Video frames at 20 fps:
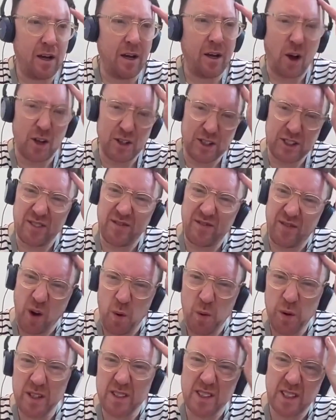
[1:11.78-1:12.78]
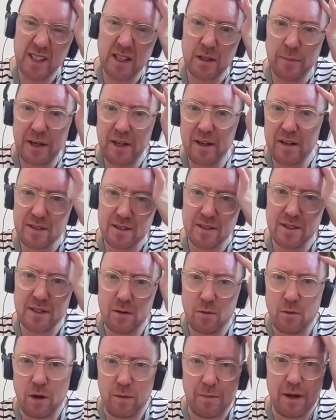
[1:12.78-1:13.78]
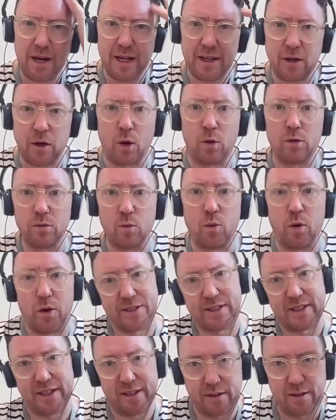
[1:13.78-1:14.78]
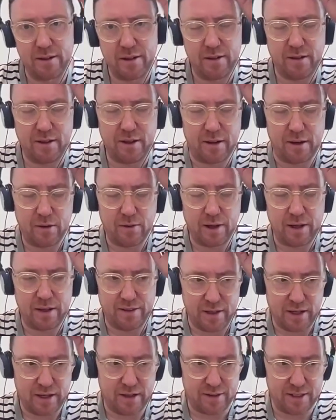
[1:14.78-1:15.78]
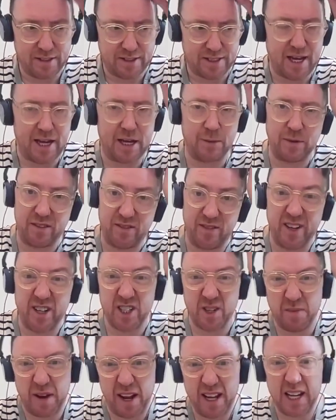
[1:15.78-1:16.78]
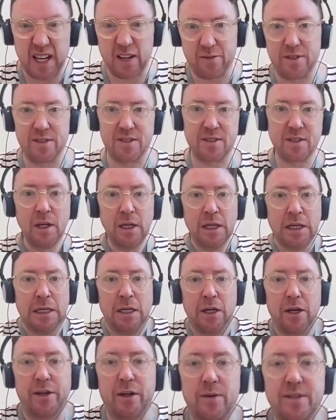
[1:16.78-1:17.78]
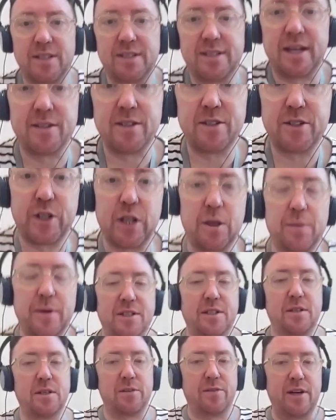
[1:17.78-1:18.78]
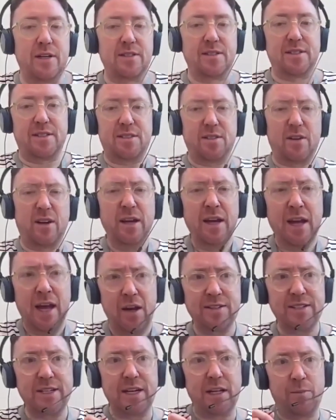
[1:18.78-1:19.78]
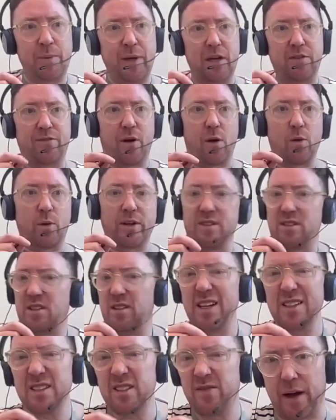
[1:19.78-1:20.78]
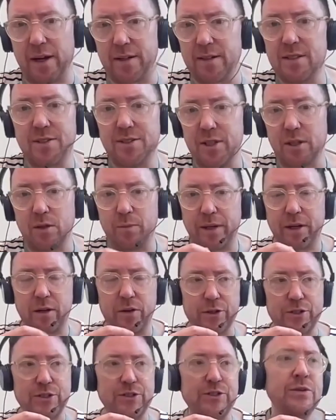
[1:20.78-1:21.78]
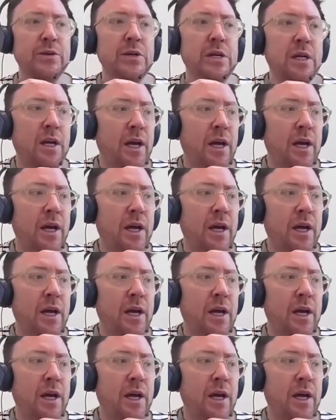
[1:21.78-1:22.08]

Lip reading: lost focus a little bit as to what my goal was at the time when finishing my A levels. And I was intending to go back to university. So I lost a little bit of focus, and that's fine to do, because